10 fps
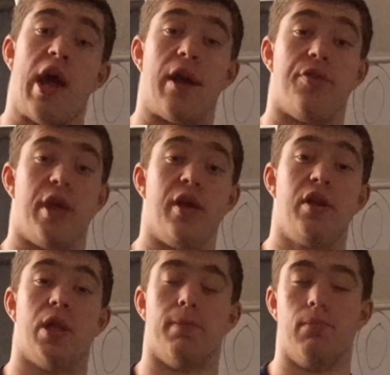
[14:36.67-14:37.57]
and
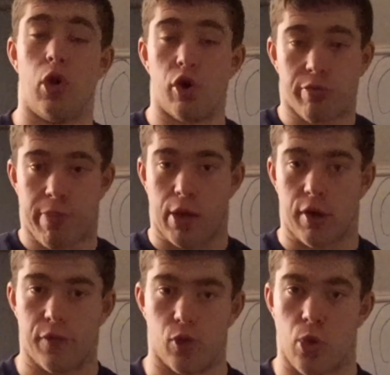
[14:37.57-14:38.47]
then the most
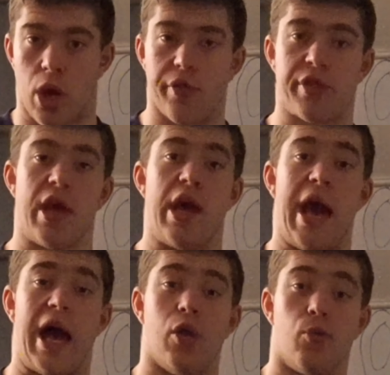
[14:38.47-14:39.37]
powerful ones
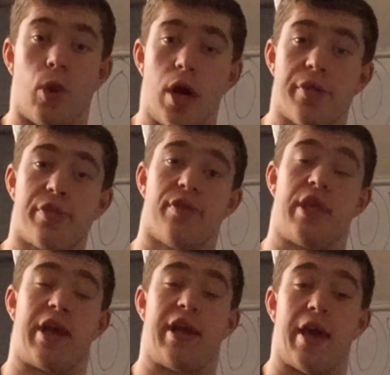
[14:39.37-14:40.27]
are the ones
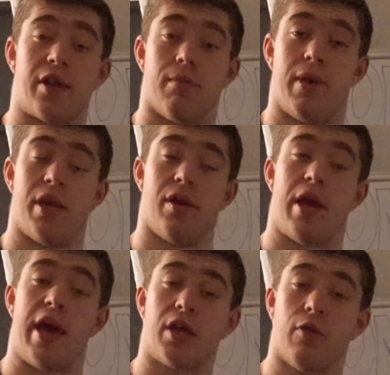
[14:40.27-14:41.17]
that get
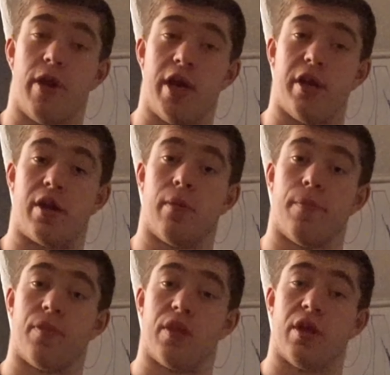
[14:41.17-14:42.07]
activated
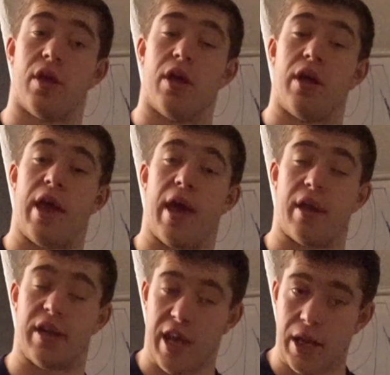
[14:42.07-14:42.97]

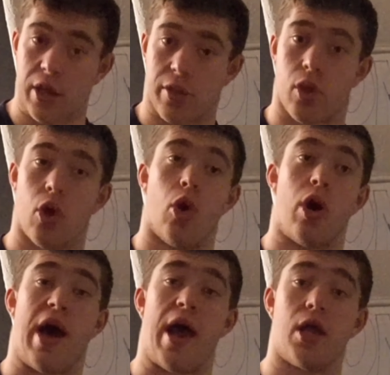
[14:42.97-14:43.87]
at latest,
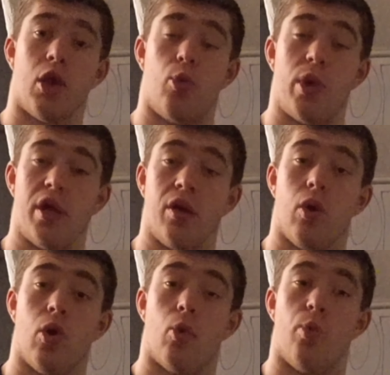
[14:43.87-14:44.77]
either when
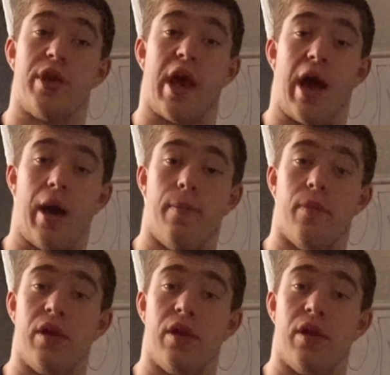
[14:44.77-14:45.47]
we are